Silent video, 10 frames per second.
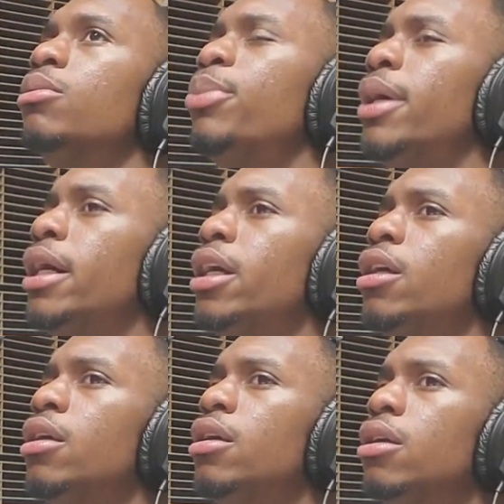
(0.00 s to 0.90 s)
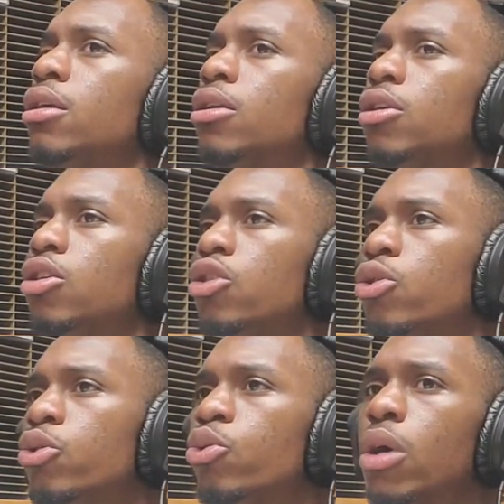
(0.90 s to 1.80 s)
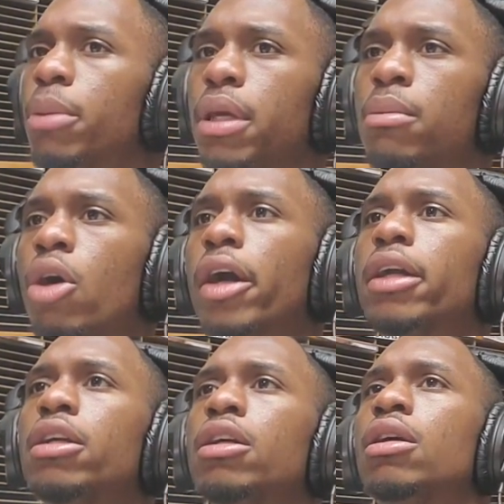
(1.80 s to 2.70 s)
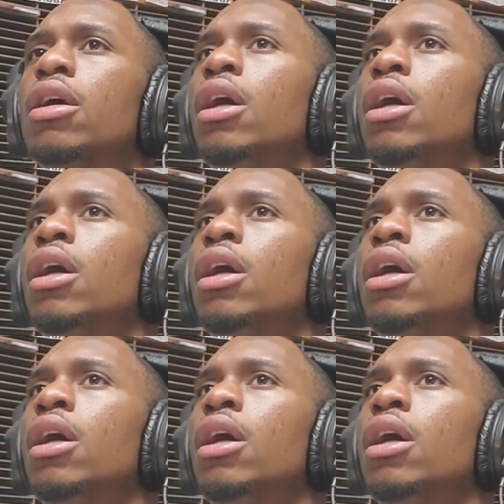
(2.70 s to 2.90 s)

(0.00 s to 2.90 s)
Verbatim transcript: But you want to be a marketer.